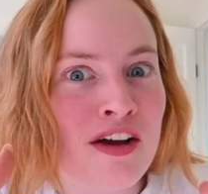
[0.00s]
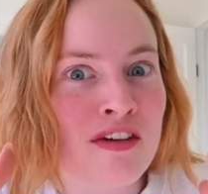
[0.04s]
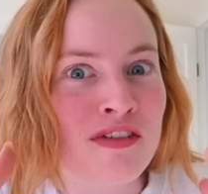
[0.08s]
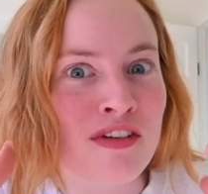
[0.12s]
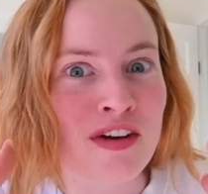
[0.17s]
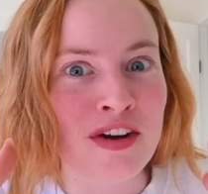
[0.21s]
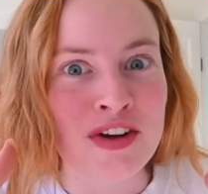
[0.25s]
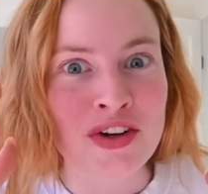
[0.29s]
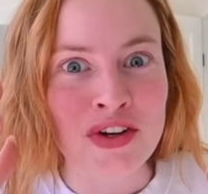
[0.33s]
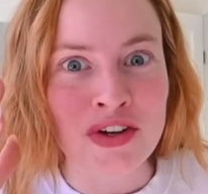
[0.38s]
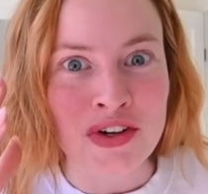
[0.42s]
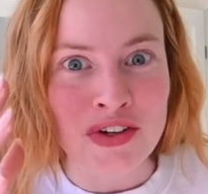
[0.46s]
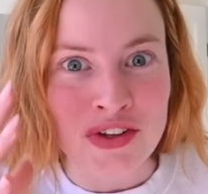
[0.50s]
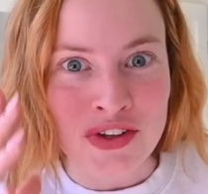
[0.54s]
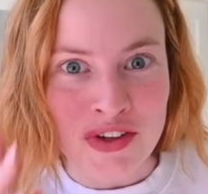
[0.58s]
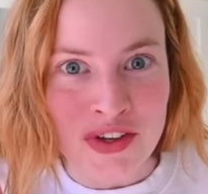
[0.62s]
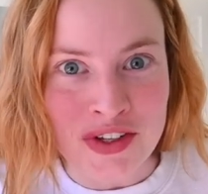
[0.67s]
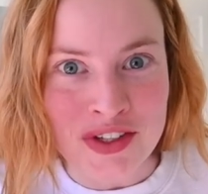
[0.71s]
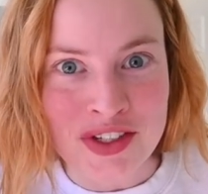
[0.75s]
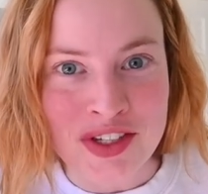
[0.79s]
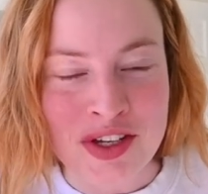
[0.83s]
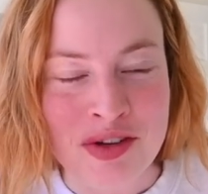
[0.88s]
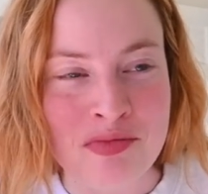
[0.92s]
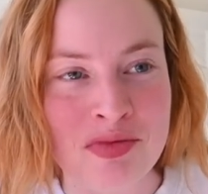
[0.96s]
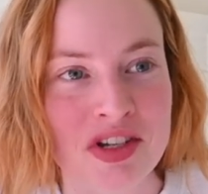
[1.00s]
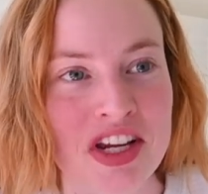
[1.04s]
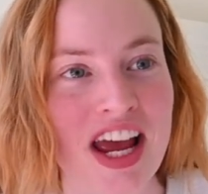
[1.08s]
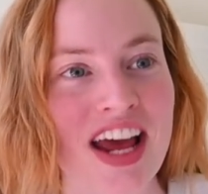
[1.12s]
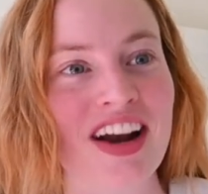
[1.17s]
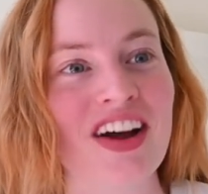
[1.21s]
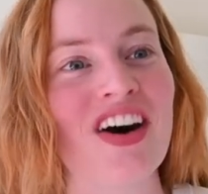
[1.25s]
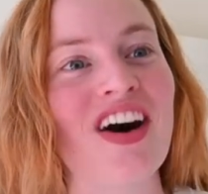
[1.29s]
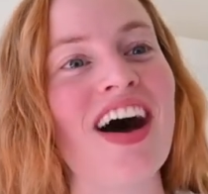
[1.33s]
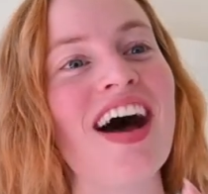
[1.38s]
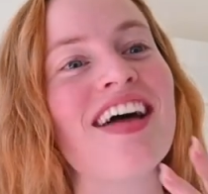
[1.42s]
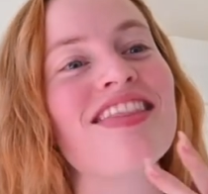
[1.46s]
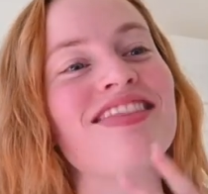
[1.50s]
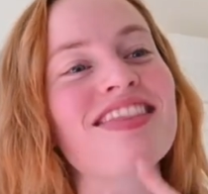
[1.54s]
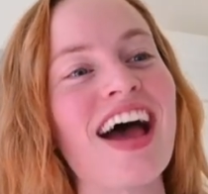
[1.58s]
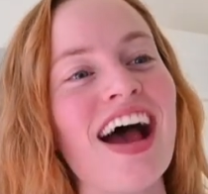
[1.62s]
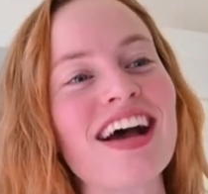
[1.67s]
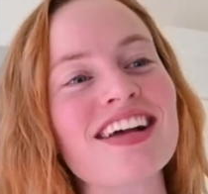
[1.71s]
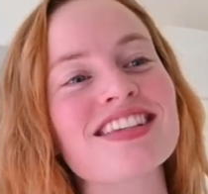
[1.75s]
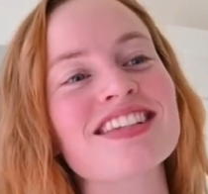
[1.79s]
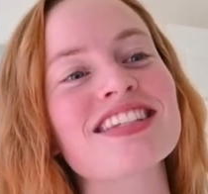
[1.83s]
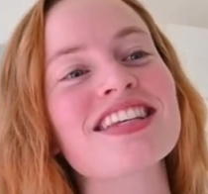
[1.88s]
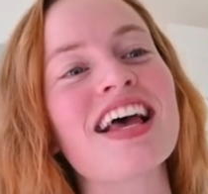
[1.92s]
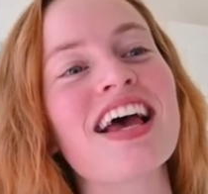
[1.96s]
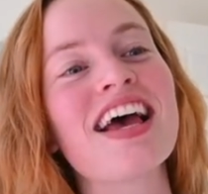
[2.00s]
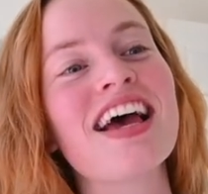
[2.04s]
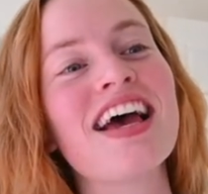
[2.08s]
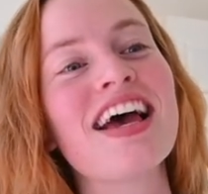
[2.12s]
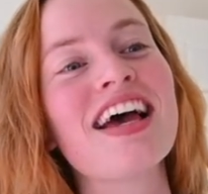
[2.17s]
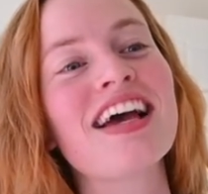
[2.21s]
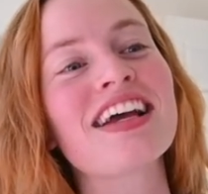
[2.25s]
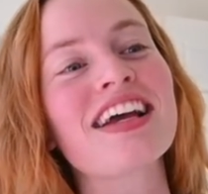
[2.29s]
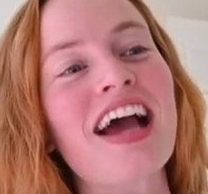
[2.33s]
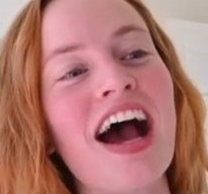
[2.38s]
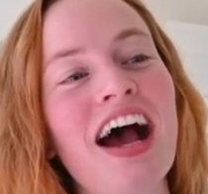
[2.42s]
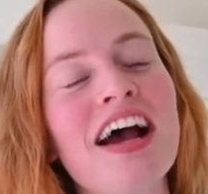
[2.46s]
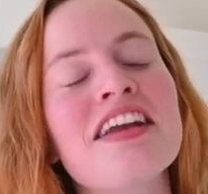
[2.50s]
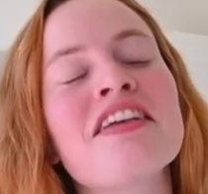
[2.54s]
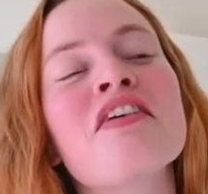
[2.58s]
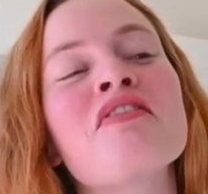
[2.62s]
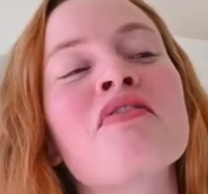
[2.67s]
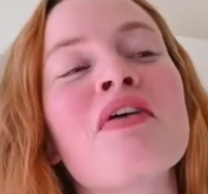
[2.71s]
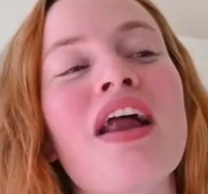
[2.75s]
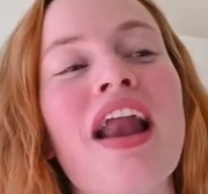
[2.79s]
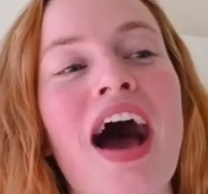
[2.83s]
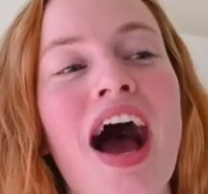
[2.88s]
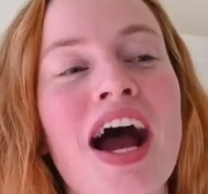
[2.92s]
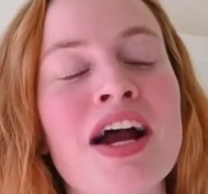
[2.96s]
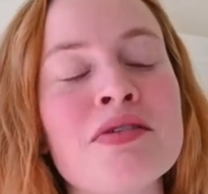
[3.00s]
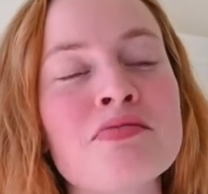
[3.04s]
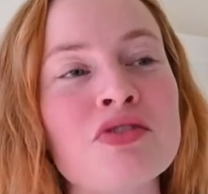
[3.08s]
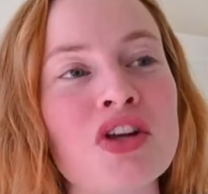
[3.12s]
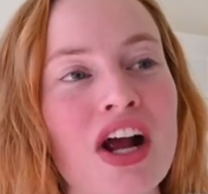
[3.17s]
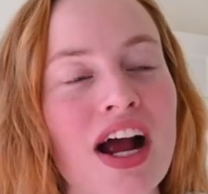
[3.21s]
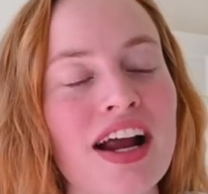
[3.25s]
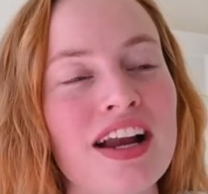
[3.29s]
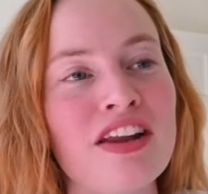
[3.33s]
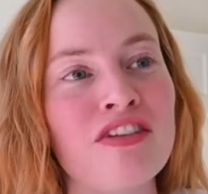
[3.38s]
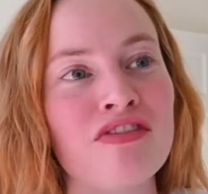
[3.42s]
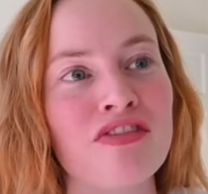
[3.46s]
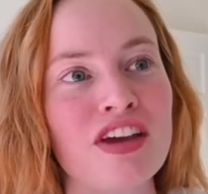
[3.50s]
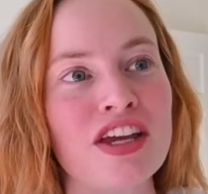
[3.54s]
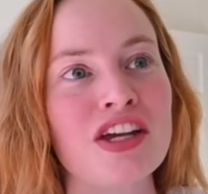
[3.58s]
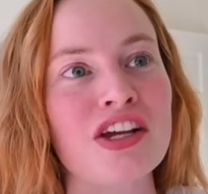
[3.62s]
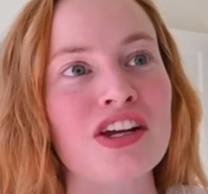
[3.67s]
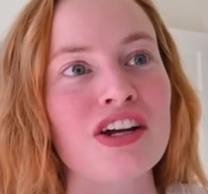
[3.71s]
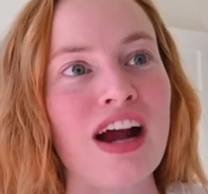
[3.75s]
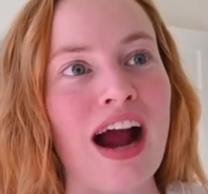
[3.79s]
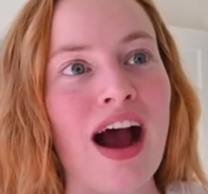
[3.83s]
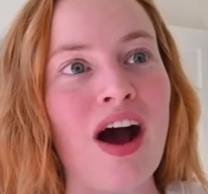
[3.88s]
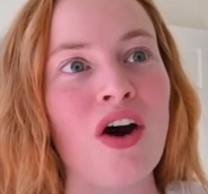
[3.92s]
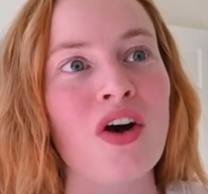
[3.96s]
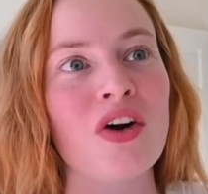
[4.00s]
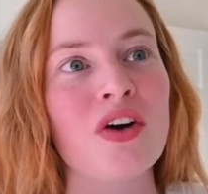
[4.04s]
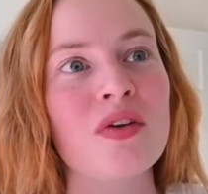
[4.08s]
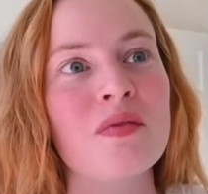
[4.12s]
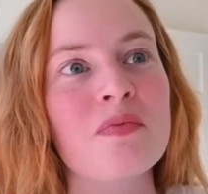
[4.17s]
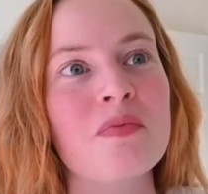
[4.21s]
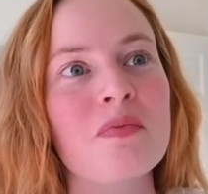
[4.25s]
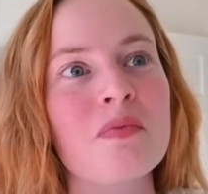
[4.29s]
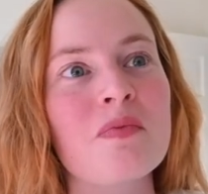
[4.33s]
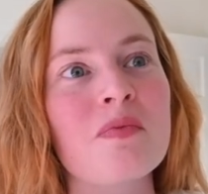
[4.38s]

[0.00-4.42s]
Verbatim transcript: for your YouTube channel. And that's kind of what I'm trying to figure out.